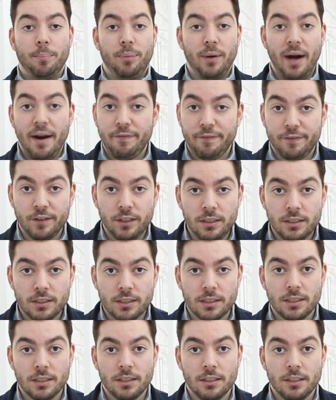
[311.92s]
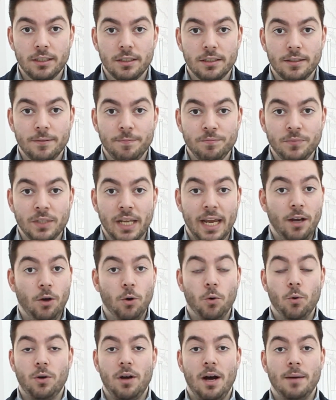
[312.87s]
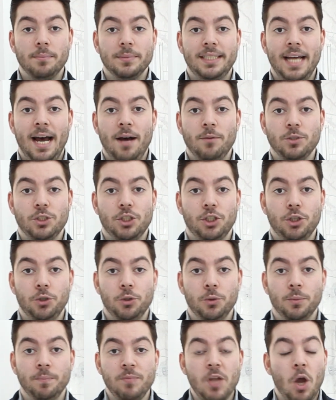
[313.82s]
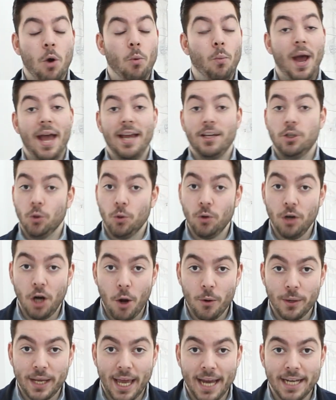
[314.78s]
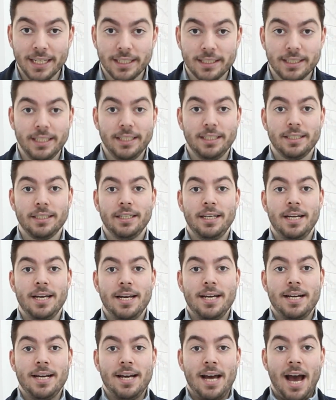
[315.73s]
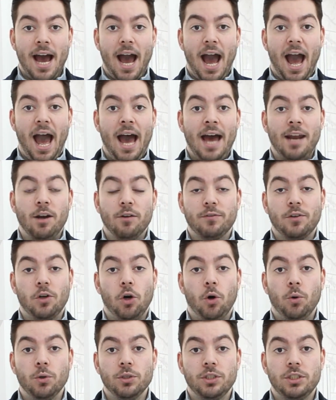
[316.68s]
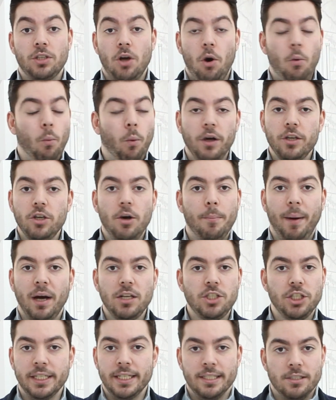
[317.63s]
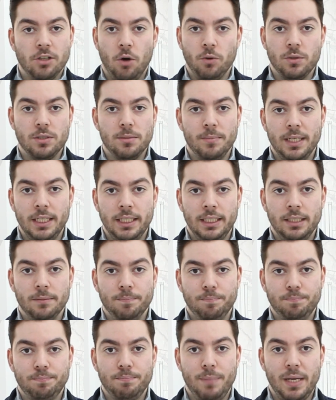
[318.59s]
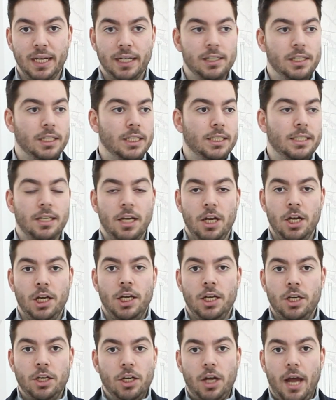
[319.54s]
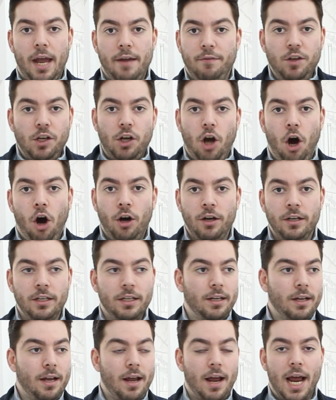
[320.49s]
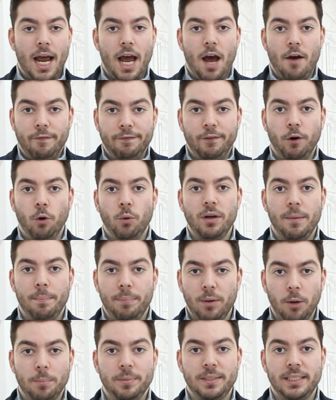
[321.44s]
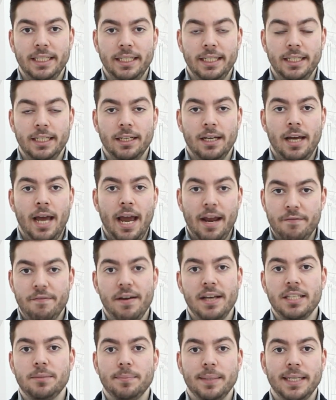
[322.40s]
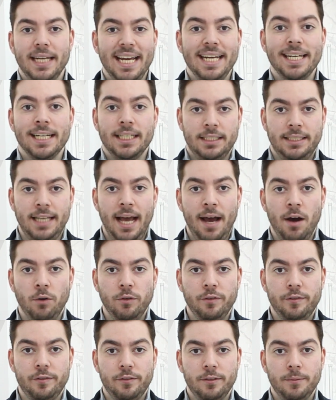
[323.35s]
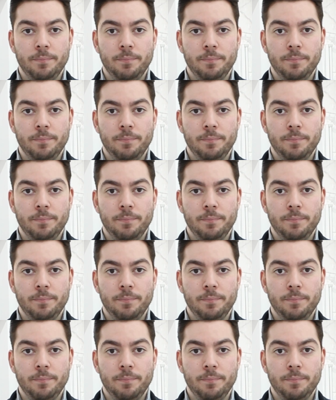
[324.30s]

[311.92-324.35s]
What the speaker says: preference, it all comes down to where you're located, and of course, what your budget is ultimately. Because if you can't afford a property investment in the south,